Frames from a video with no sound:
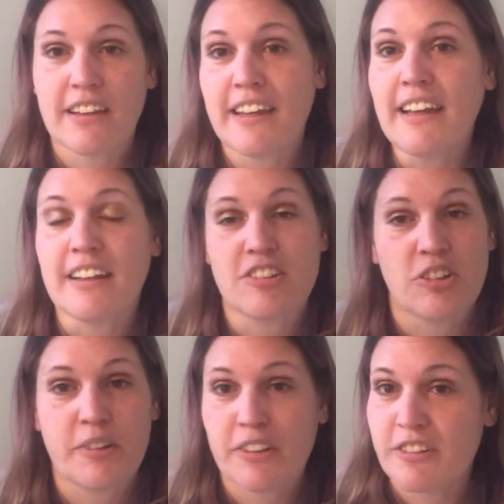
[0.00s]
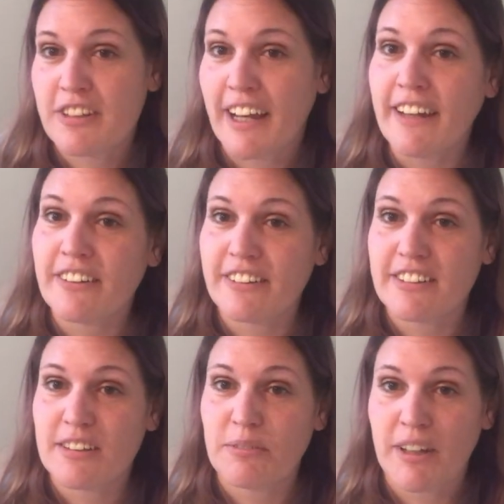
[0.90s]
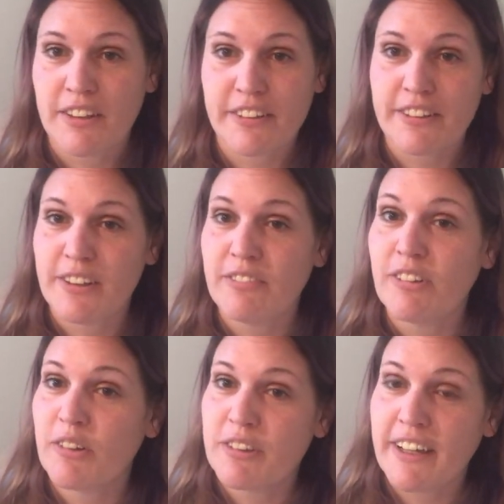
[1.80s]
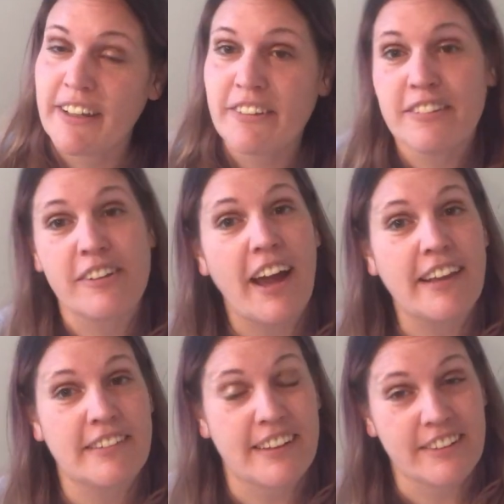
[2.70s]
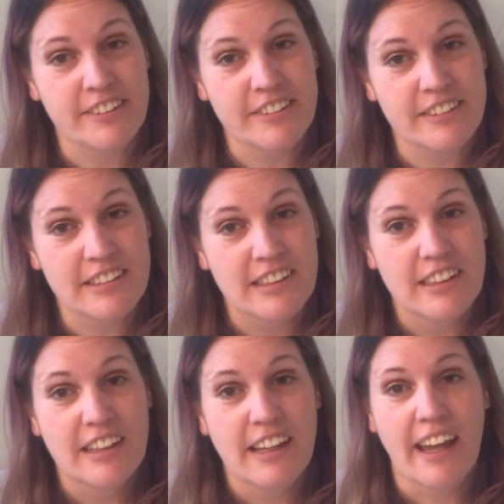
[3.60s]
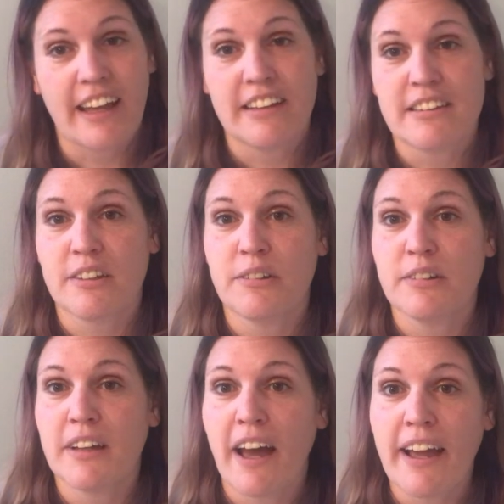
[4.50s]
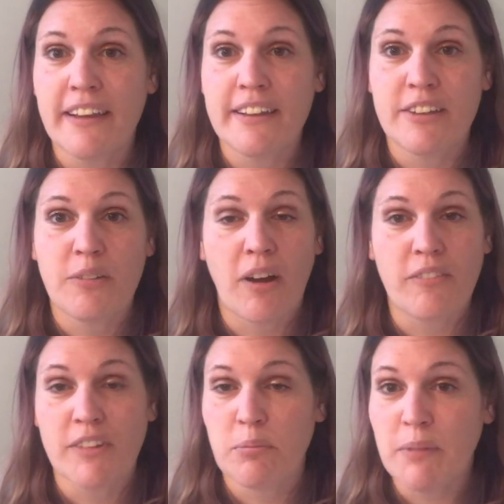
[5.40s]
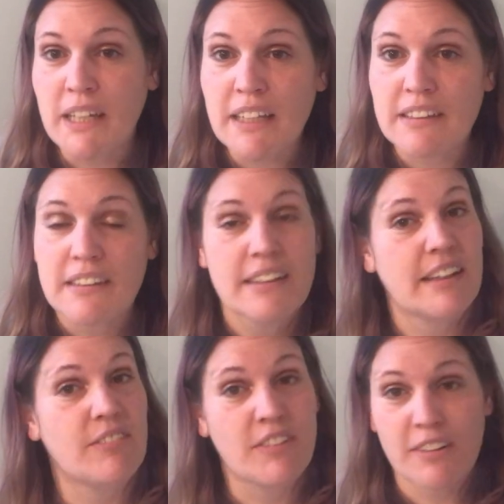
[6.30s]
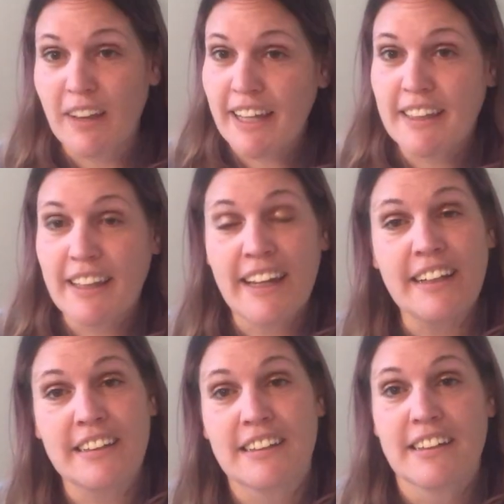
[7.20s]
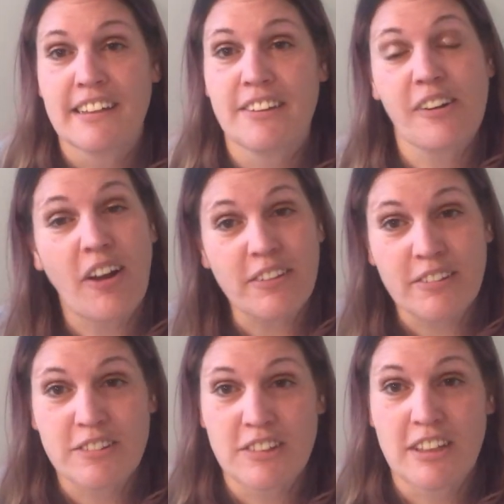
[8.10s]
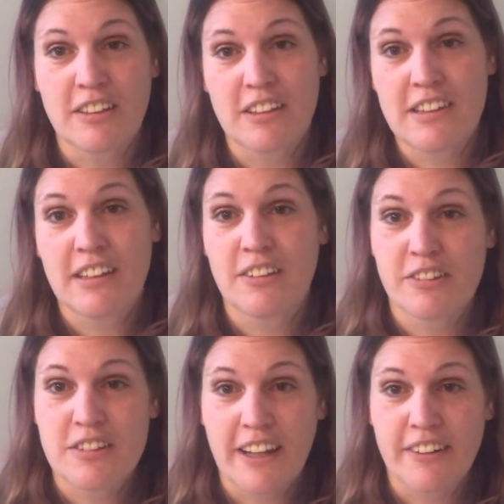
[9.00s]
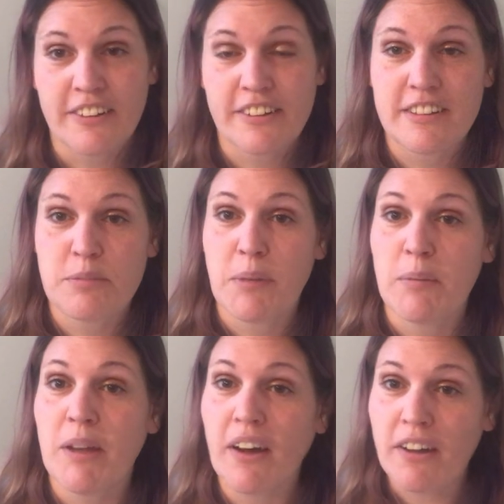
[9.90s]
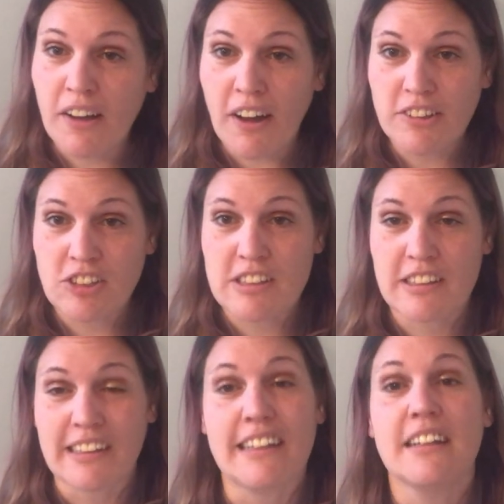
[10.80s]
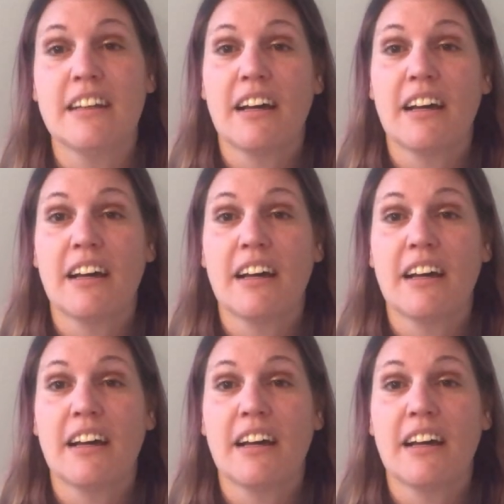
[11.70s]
again, it's showing your standards, whether you have low standards or high standards. And so the guy that you often meet, if they're like that, they're also senior standards, maybe unconsciously,